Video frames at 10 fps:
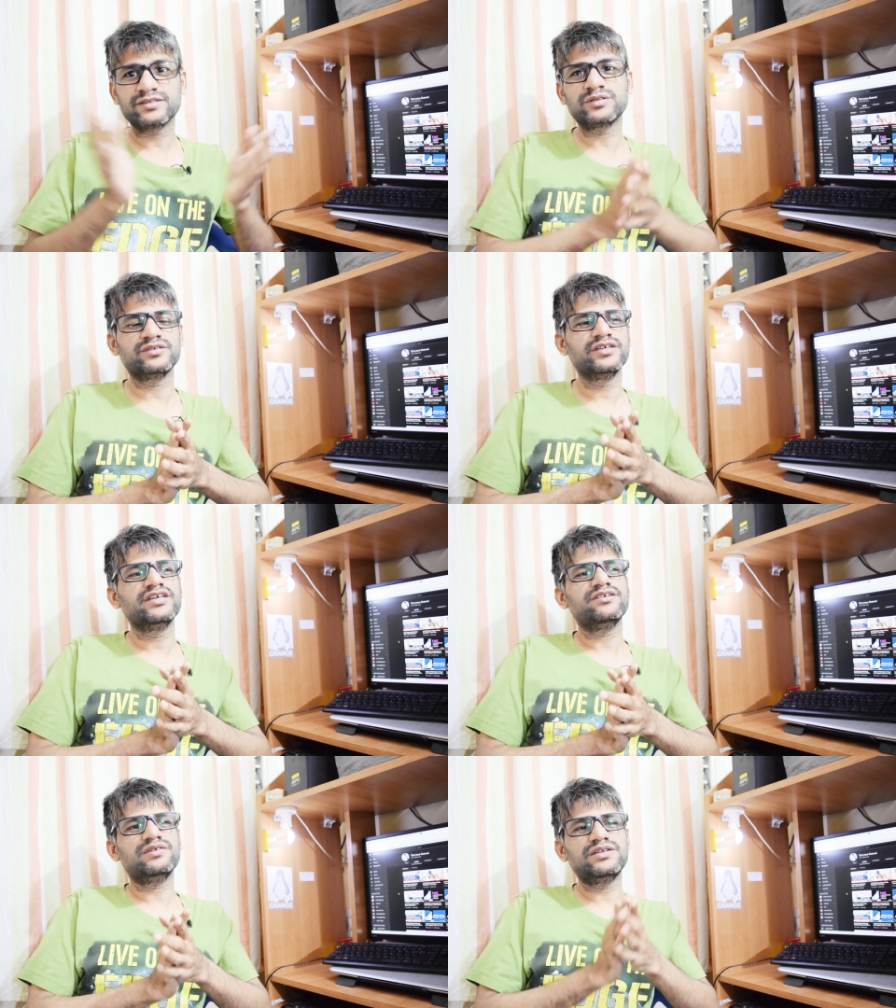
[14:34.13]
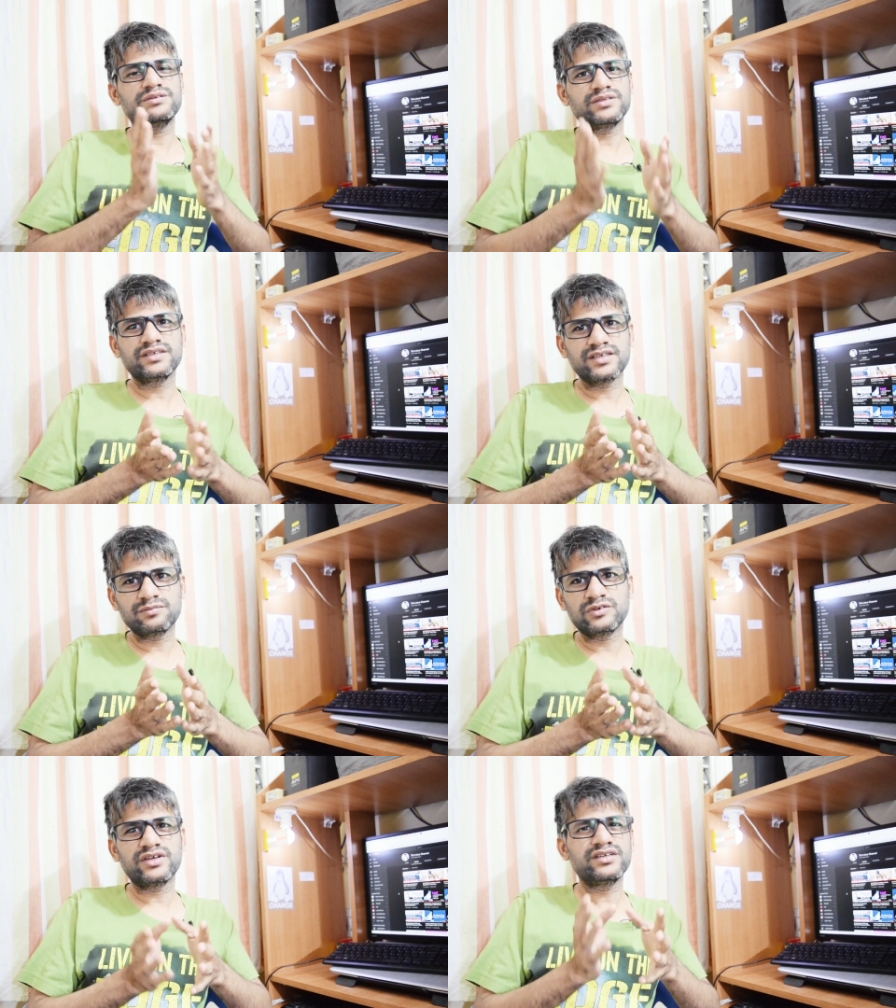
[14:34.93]
So when you think
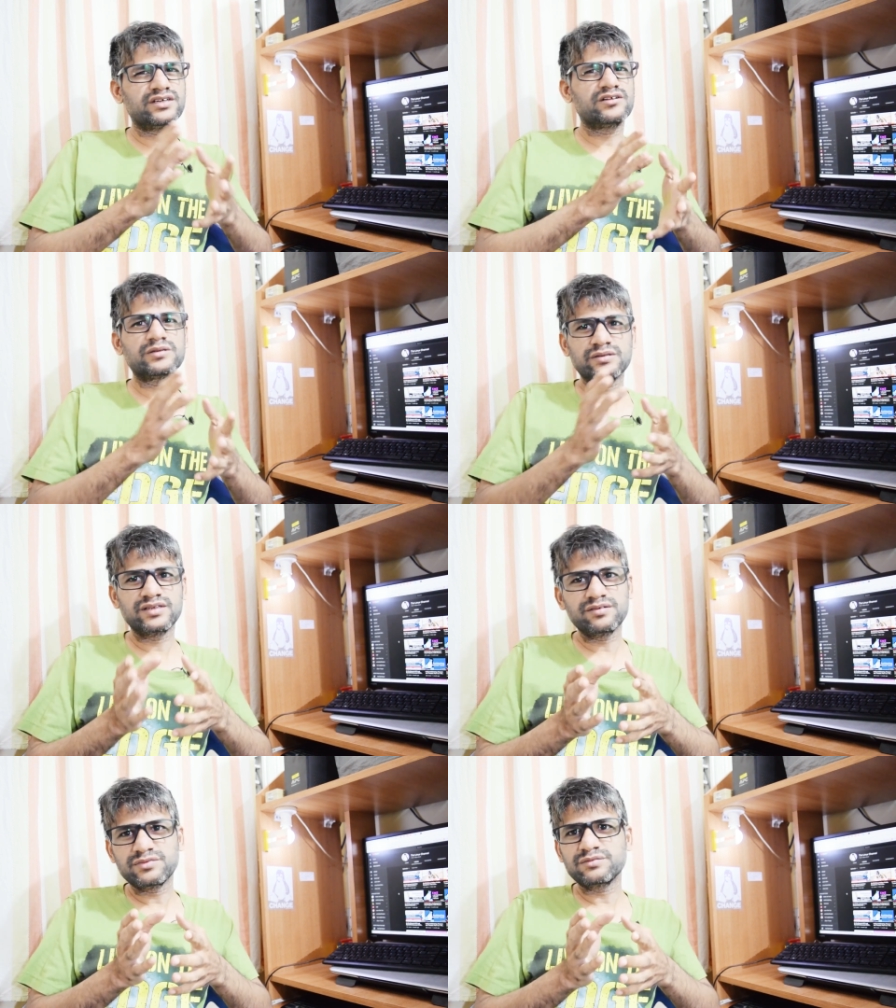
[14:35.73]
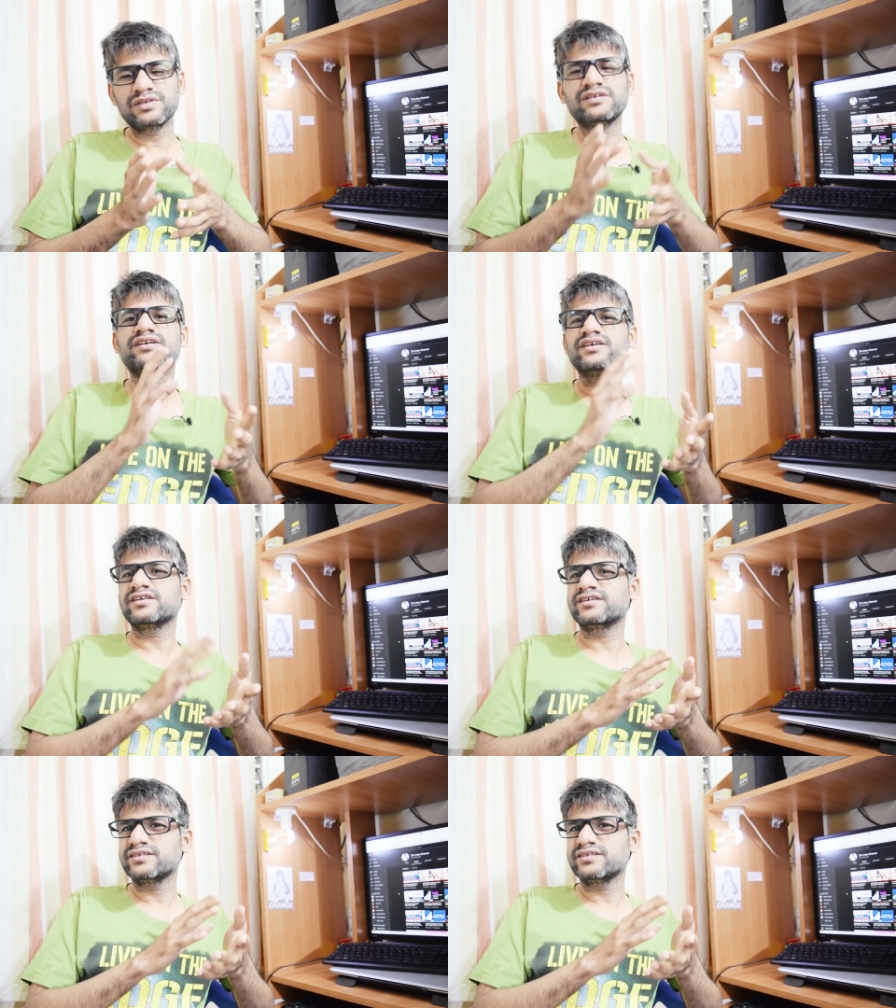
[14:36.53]
about, and also some people say that